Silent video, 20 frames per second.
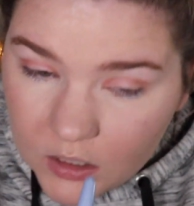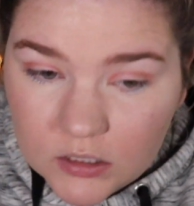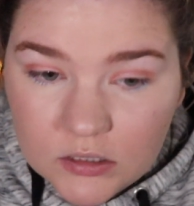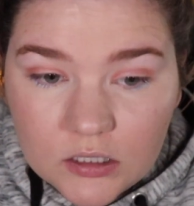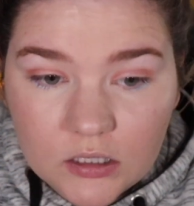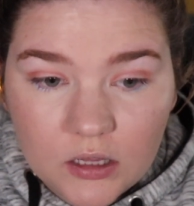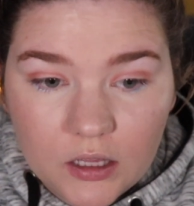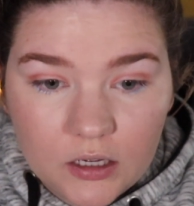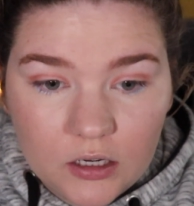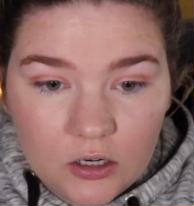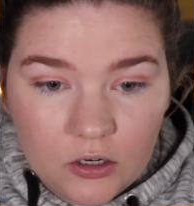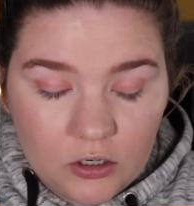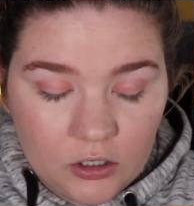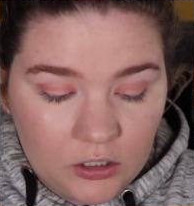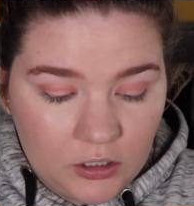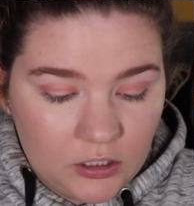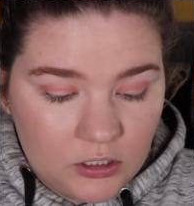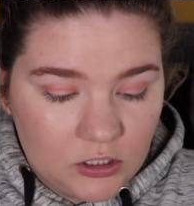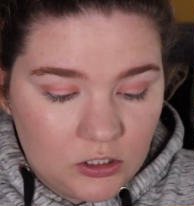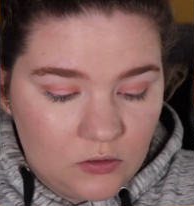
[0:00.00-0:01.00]
to like
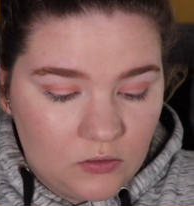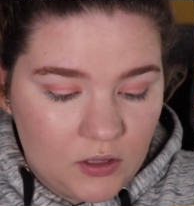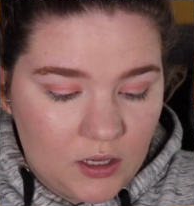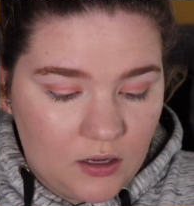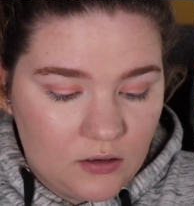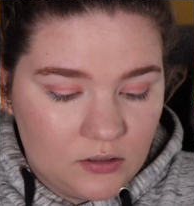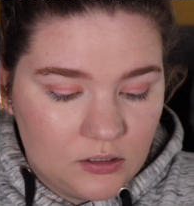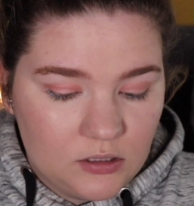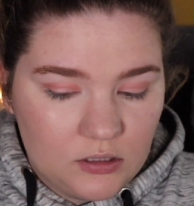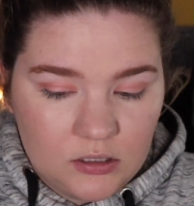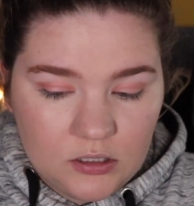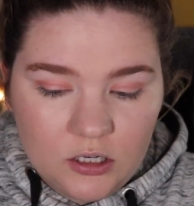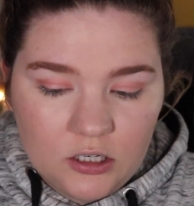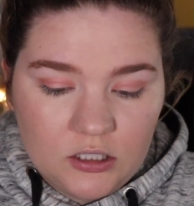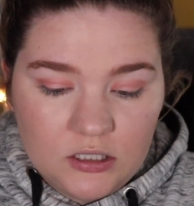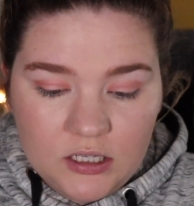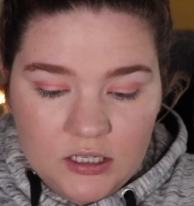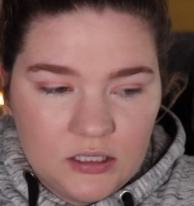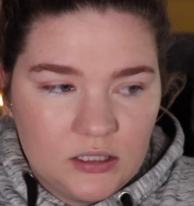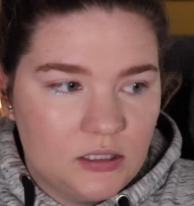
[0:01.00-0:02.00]
early 2000s
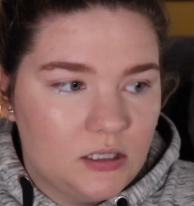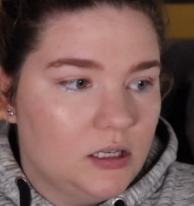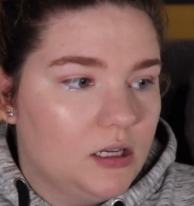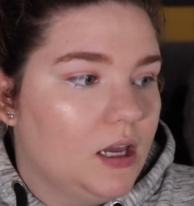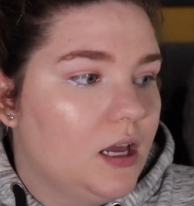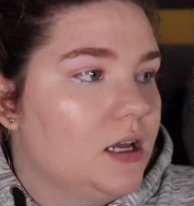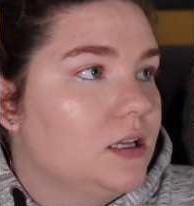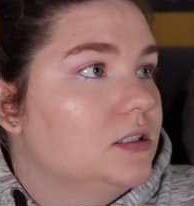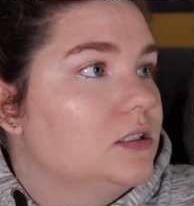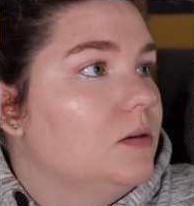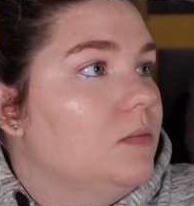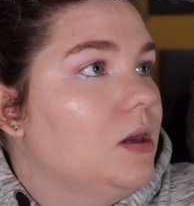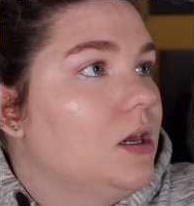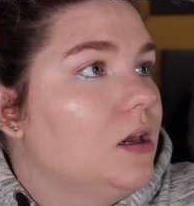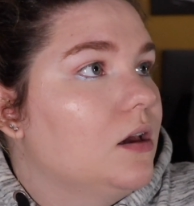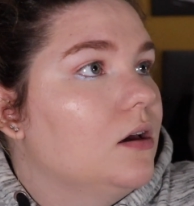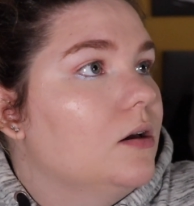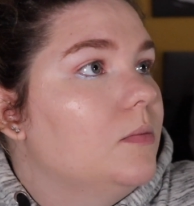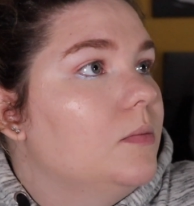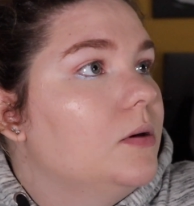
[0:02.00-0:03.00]
artistic-esque
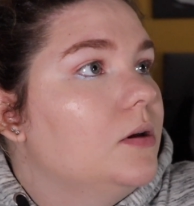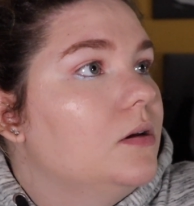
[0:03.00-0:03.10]
makeup.